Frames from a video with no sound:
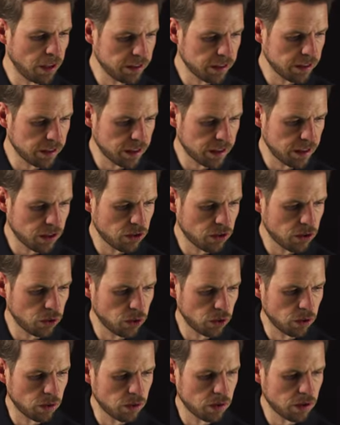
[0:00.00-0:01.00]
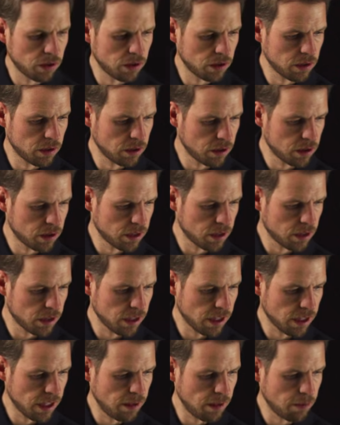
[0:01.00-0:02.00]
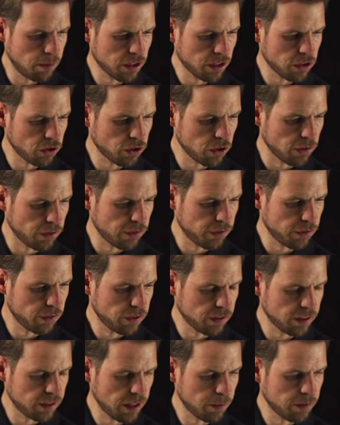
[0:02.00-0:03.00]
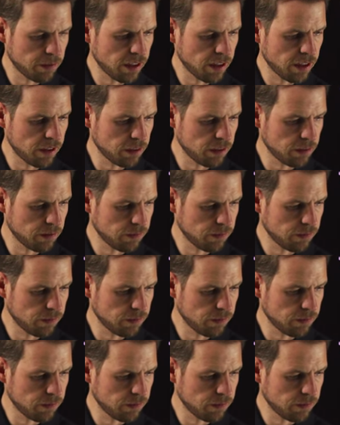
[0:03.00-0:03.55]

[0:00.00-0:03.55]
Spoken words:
it into a bunch of subsets.